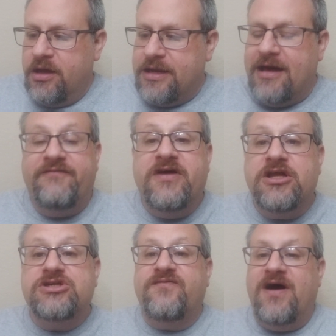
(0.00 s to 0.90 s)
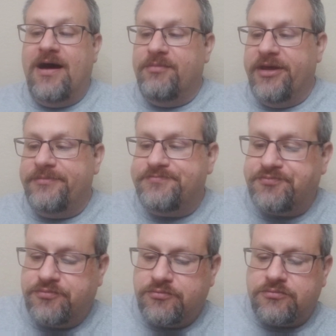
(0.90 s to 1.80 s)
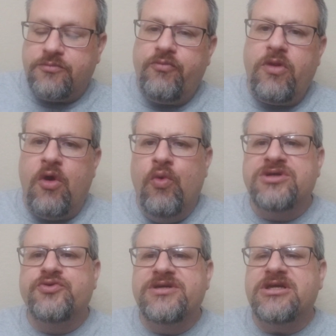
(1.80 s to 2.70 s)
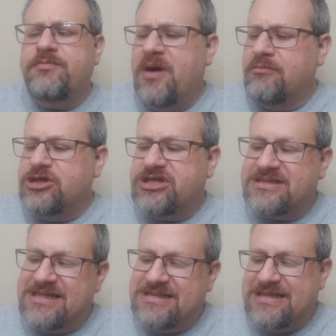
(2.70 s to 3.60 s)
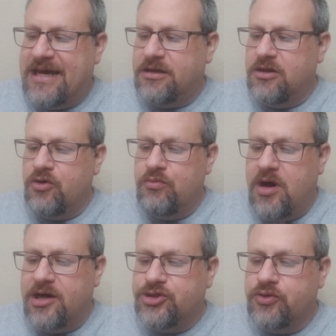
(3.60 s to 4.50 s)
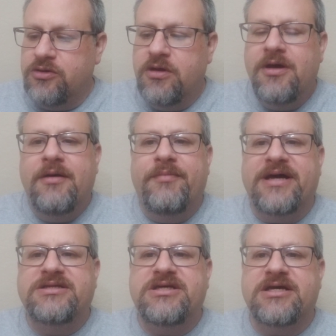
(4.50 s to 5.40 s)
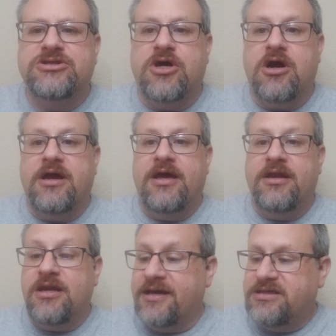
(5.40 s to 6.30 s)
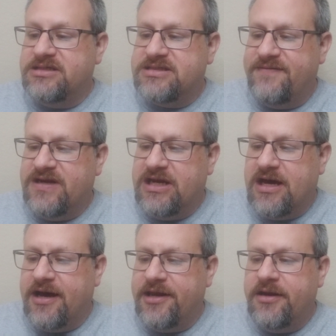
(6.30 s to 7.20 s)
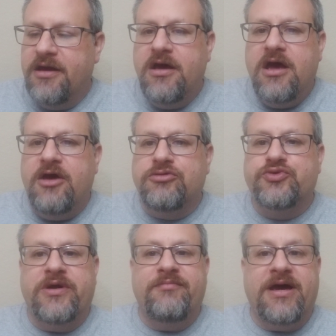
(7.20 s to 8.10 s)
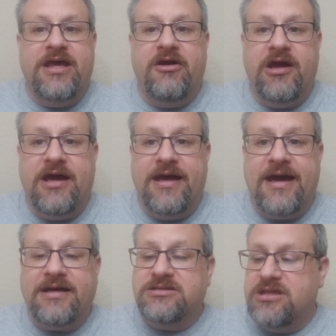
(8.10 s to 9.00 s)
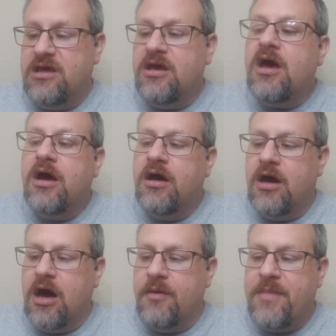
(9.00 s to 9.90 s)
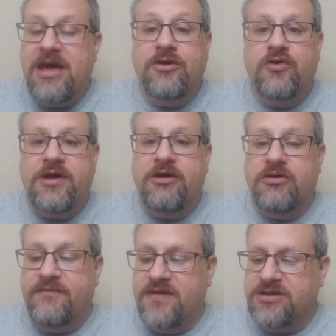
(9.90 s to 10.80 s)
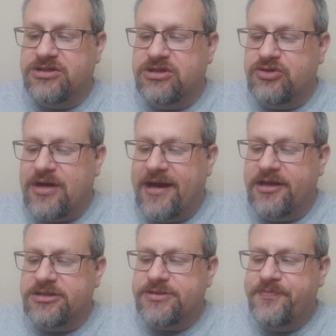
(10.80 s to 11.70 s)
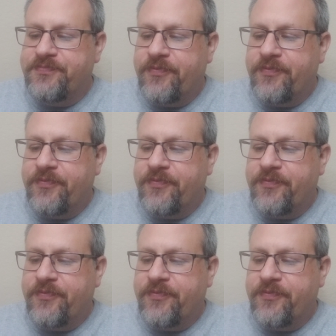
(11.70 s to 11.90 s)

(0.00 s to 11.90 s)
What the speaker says: Now, Village of Hommlet was originally published as a standalone module by TSR in 1979. It was written by Gary Gygax, the main creator of Dungeons and Dragons.